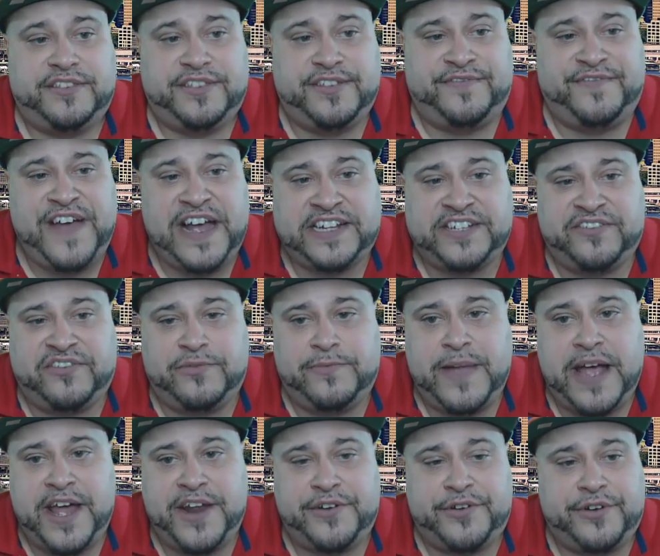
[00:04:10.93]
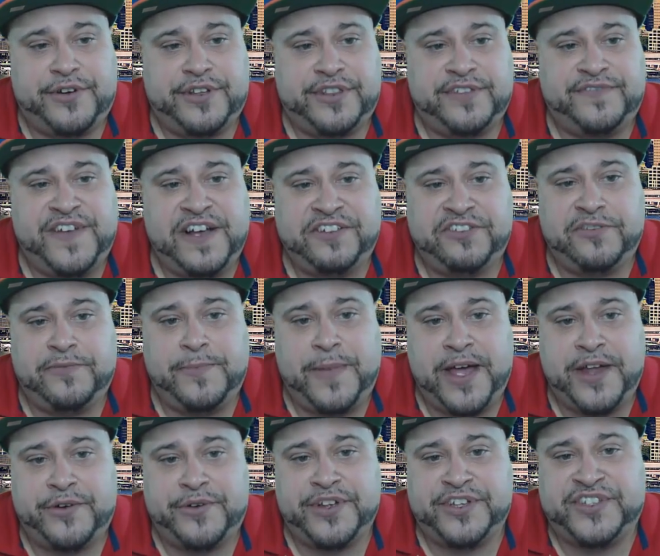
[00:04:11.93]
The fact of the matter
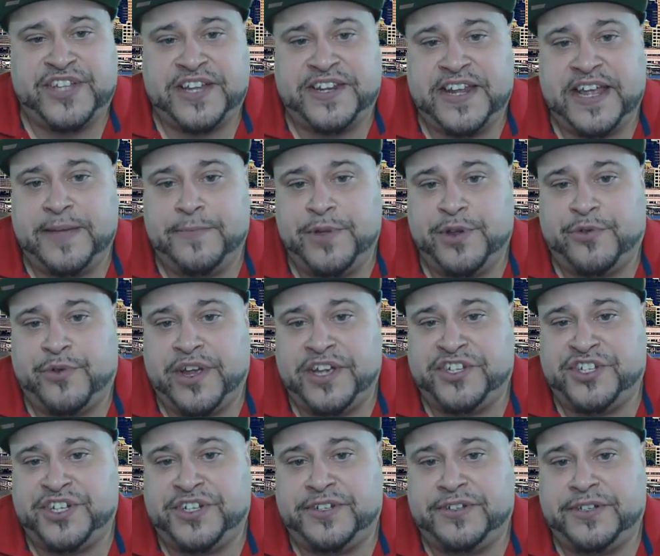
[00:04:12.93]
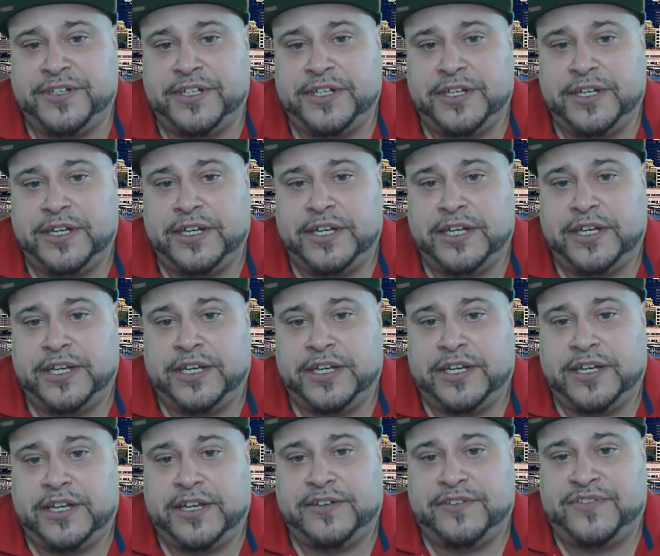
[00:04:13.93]
is that immigration,
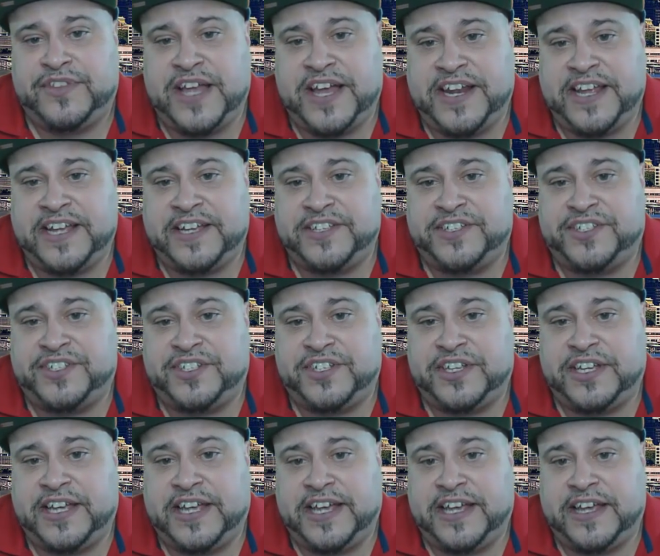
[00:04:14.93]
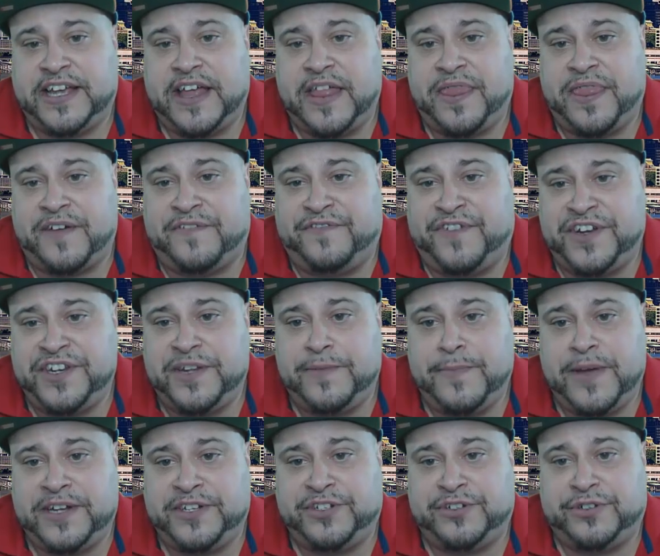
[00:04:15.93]
that is the
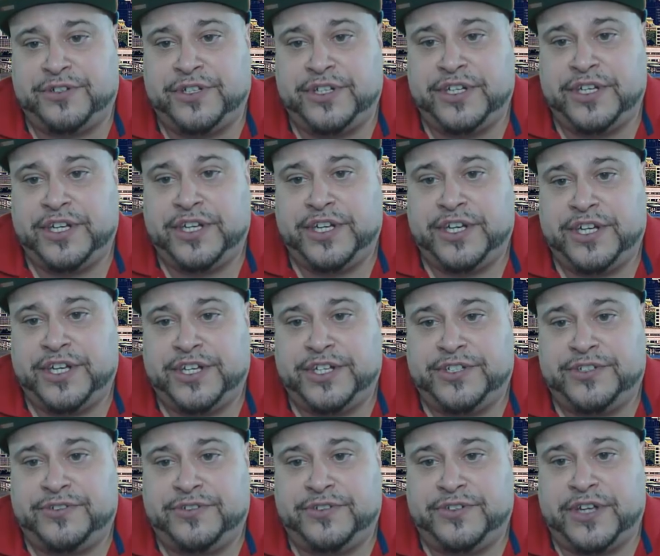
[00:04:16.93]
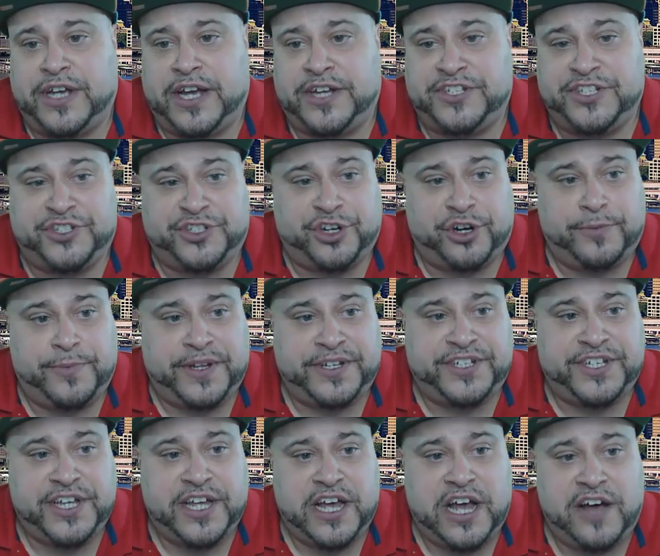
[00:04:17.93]
fundamental
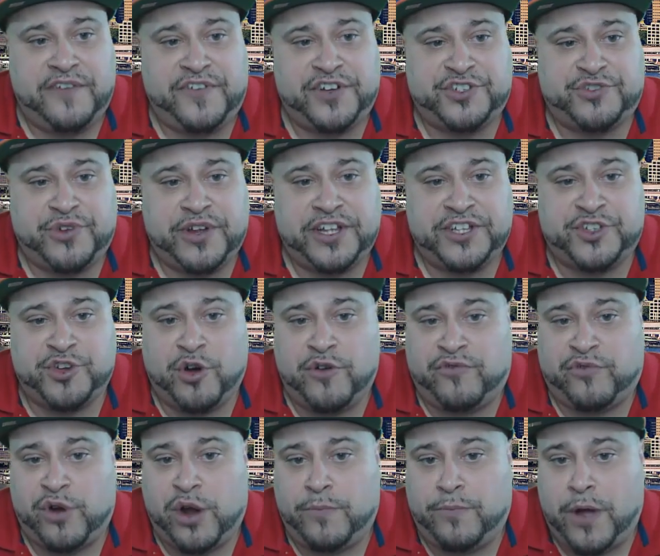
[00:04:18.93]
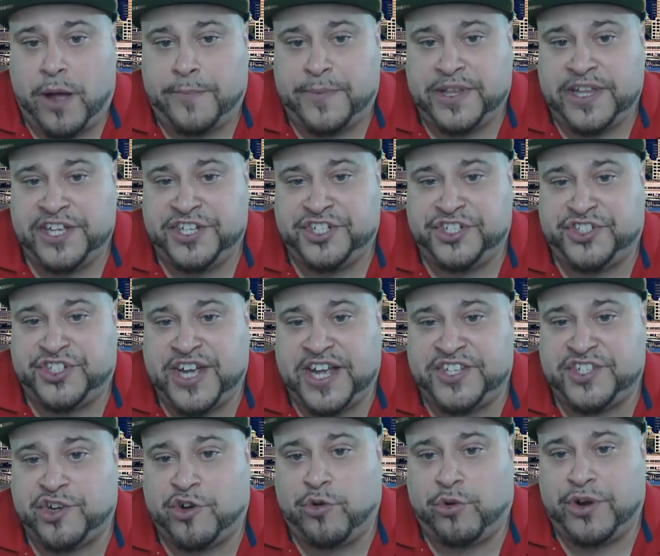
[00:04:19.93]
determinant of Australia's overall population
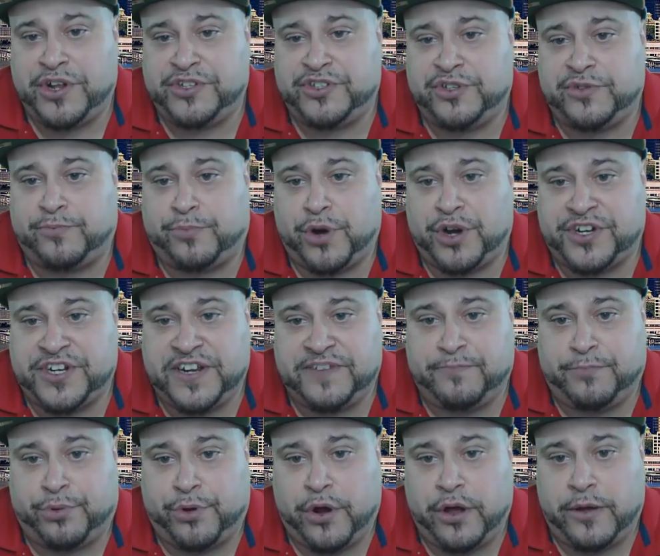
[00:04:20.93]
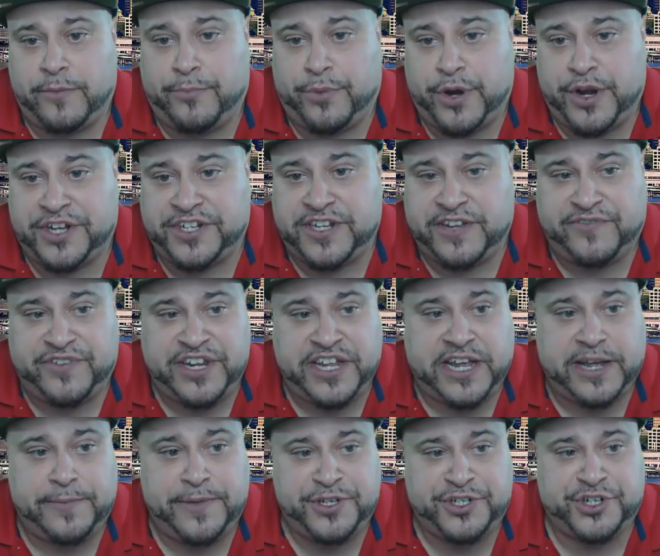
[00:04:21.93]
size, according to the Productivity
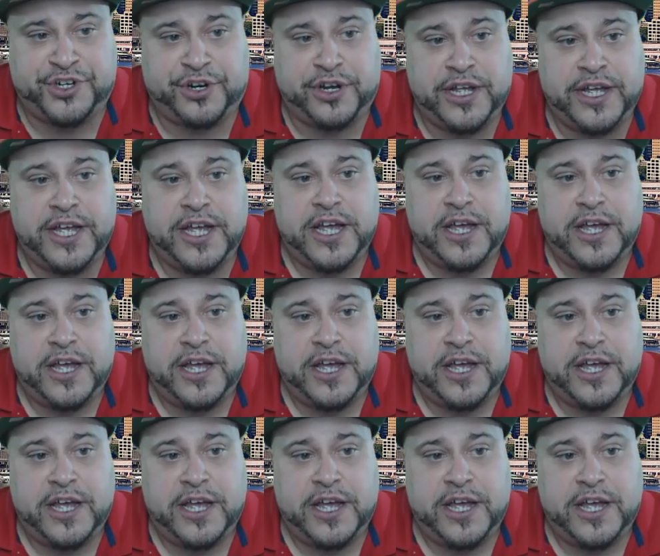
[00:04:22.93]
Commissioner.